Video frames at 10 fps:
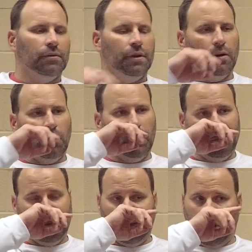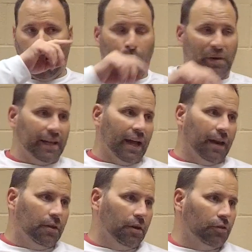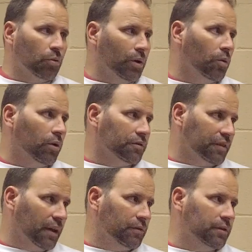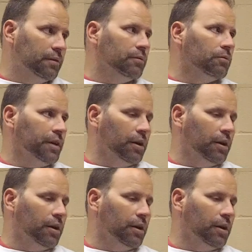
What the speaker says: we were hoping to get out of there at 21-7,